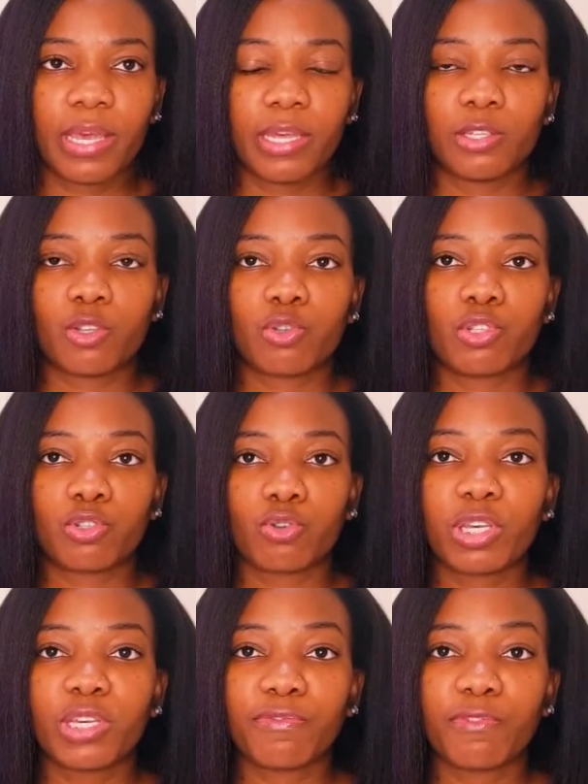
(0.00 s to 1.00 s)
So
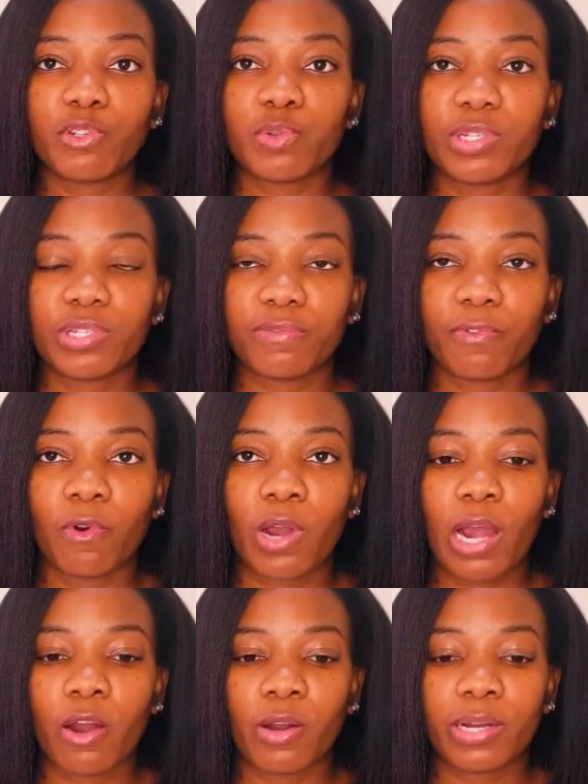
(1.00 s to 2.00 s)
soak it for 24
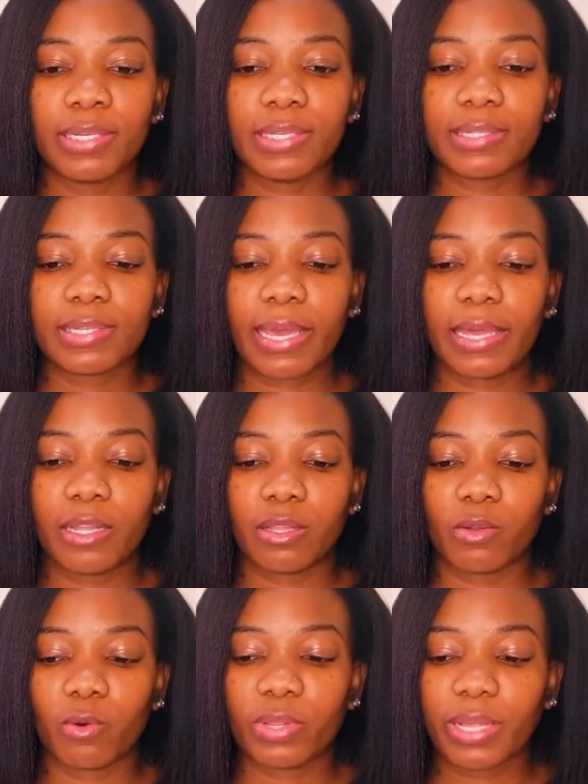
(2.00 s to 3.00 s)
hours,
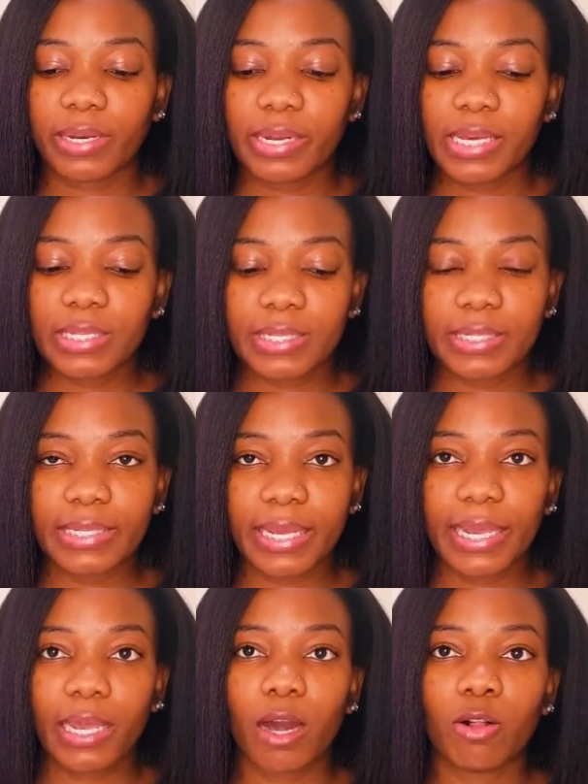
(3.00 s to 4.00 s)
and on the next
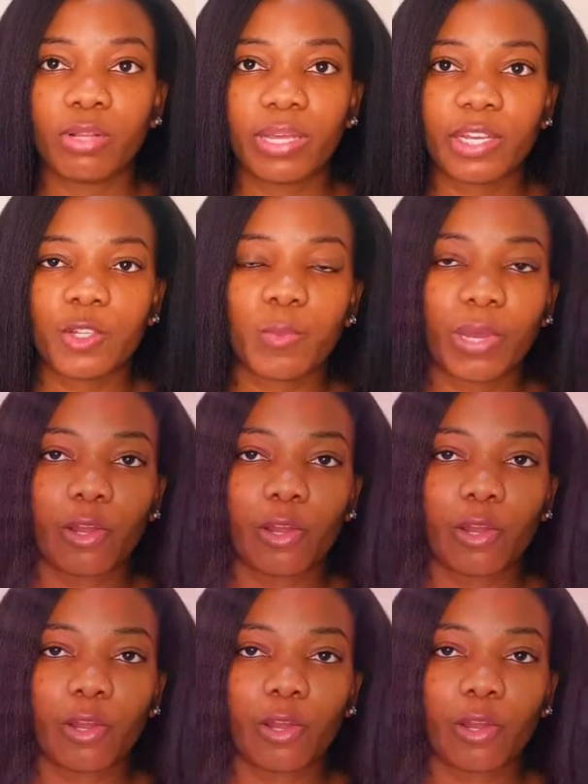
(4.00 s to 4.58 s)
day I'll get my